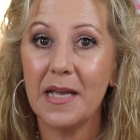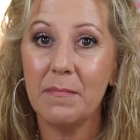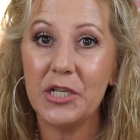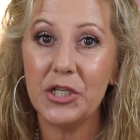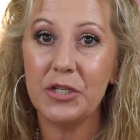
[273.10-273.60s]
I
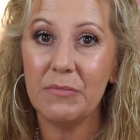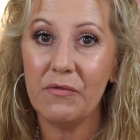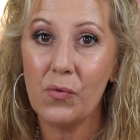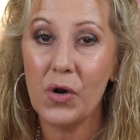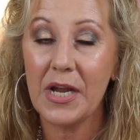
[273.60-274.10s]
mentioned
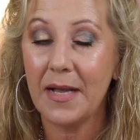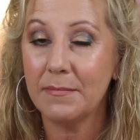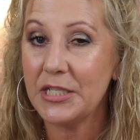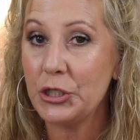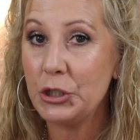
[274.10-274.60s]
before, it
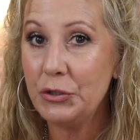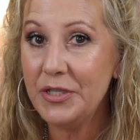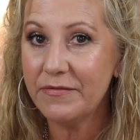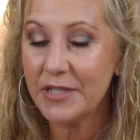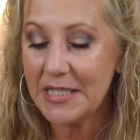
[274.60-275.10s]
comes in 2
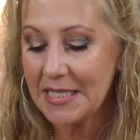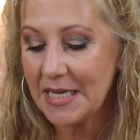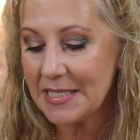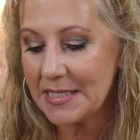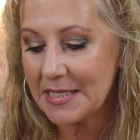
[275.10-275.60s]
different
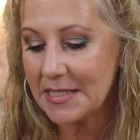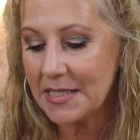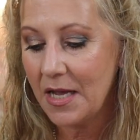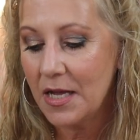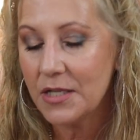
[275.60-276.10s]
sizes.
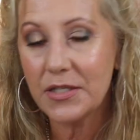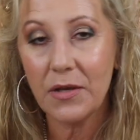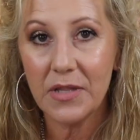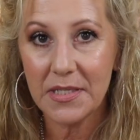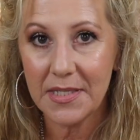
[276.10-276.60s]

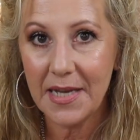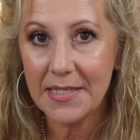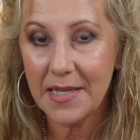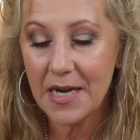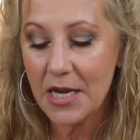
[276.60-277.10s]
So the
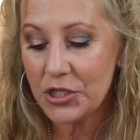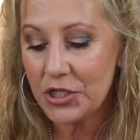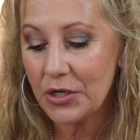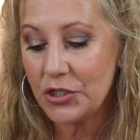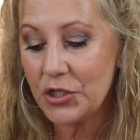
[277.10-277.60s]
size that I
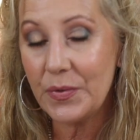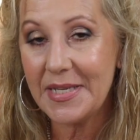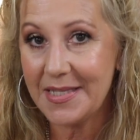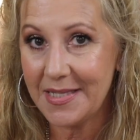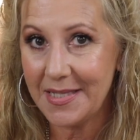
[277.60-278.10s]
showed you
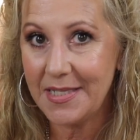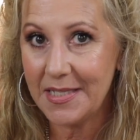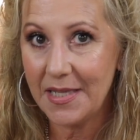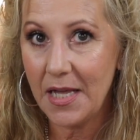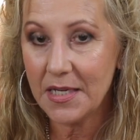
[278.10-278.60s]
is the
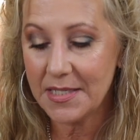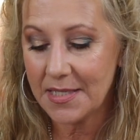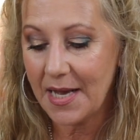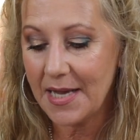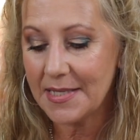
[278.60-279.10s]
deluxe
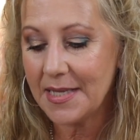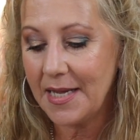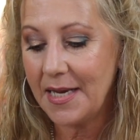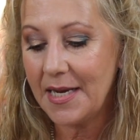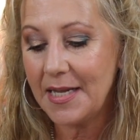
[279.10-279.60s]
size,
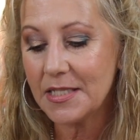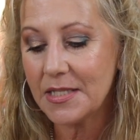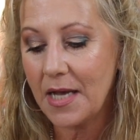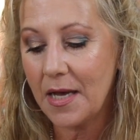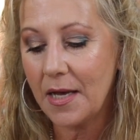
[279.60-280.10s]
and it
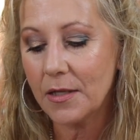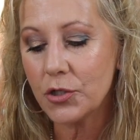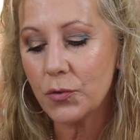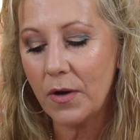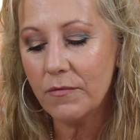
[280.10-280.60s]
is
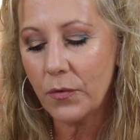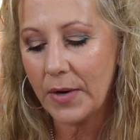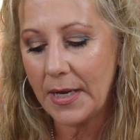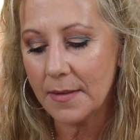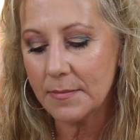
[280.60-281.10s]
12
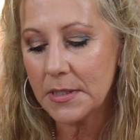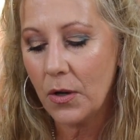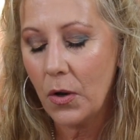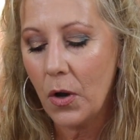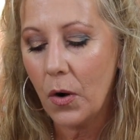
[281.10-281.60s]
grams,
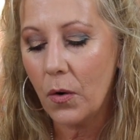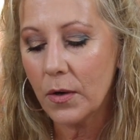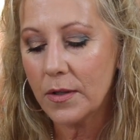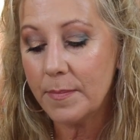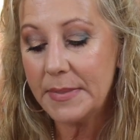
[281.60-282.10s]

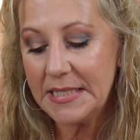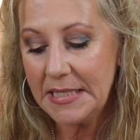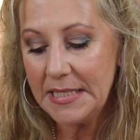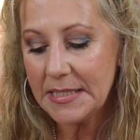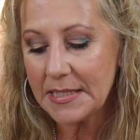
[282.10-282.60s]
or the
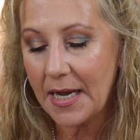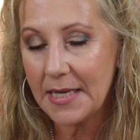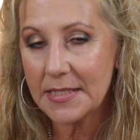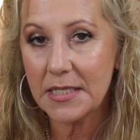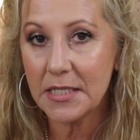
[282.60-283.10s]
petite
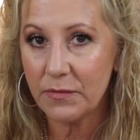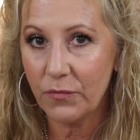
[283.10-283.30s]
size is